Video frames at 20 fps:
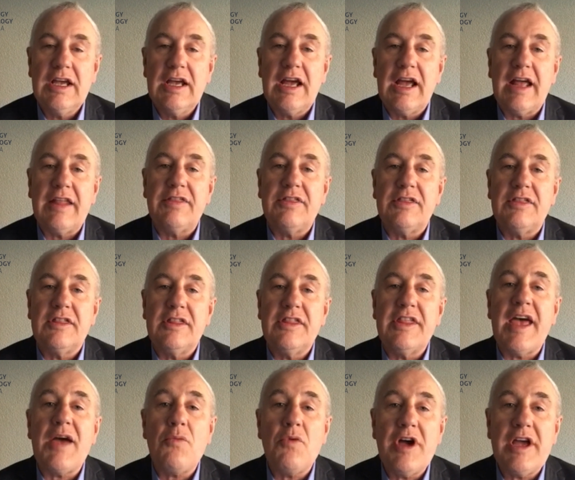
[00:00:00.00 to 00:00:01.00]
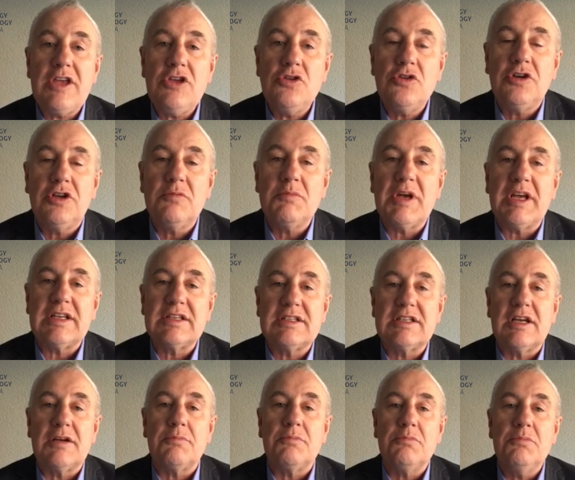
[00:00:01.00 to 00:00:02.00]
And that way you can make
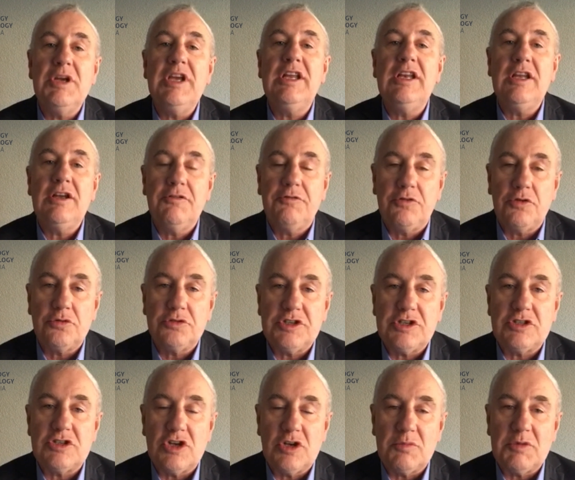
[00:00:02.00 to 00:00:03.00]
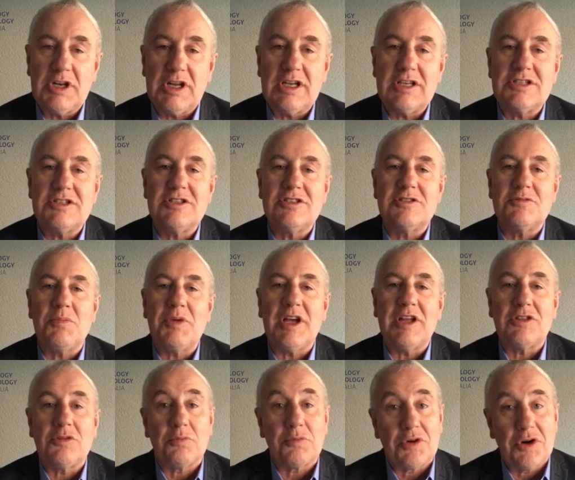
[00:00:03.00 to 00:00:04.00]
some meaningful determinations about
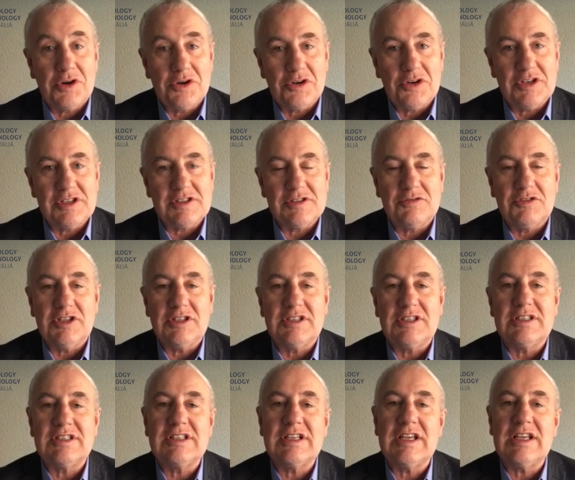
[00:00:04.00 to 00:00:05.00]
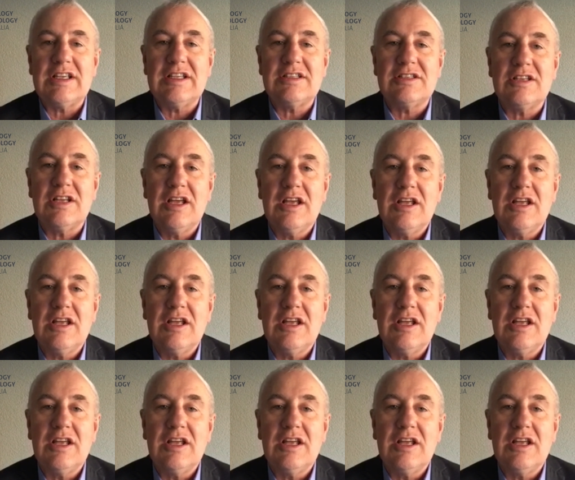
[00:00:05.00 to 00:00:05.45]
the progress of the disease,